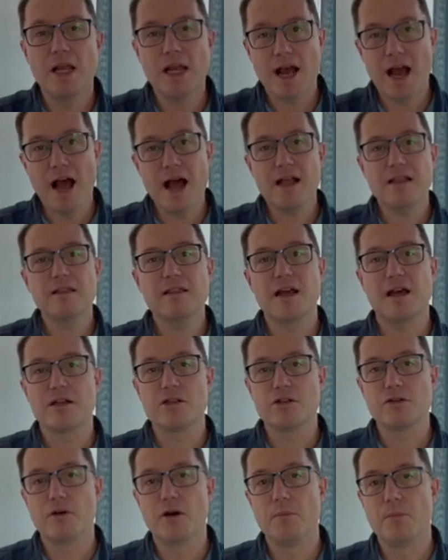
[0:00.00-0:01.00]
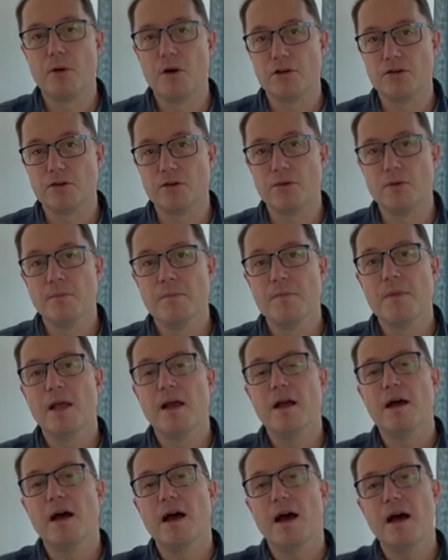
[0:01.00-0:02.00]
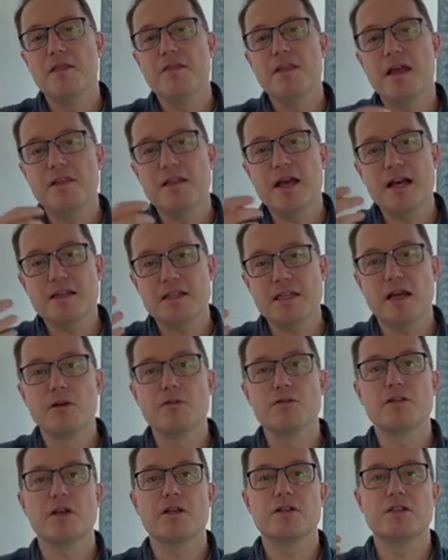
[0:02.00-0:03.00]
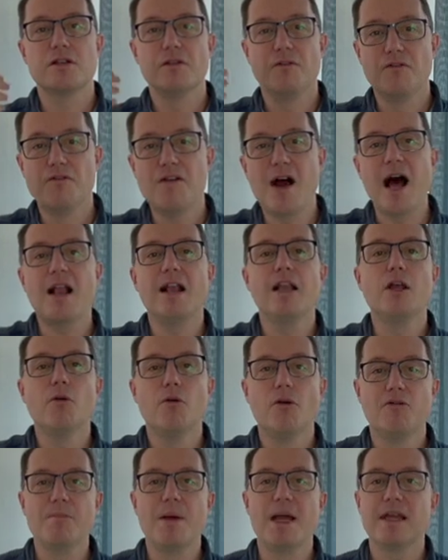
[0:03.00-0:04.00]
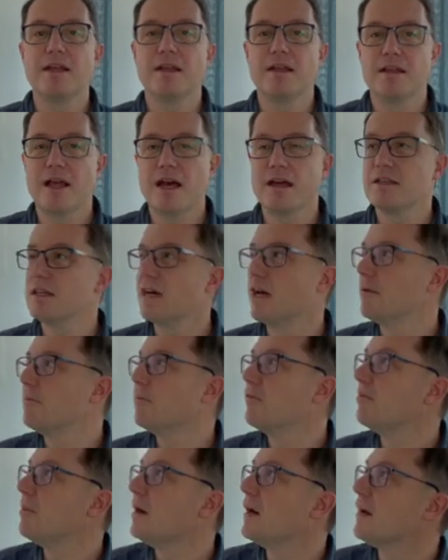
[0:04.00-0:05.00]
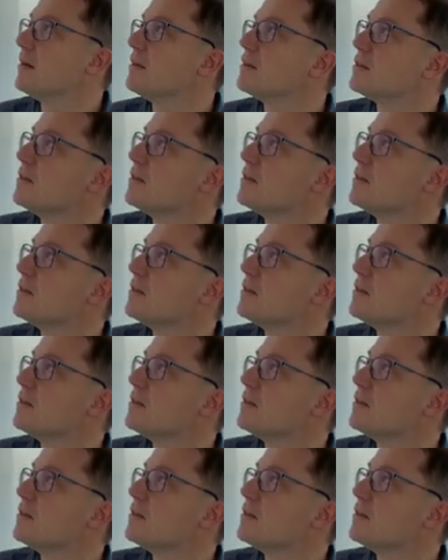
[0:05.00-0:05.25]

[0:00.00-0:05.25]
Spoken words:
add that to our model, and then that tells us the value of making that type of pass.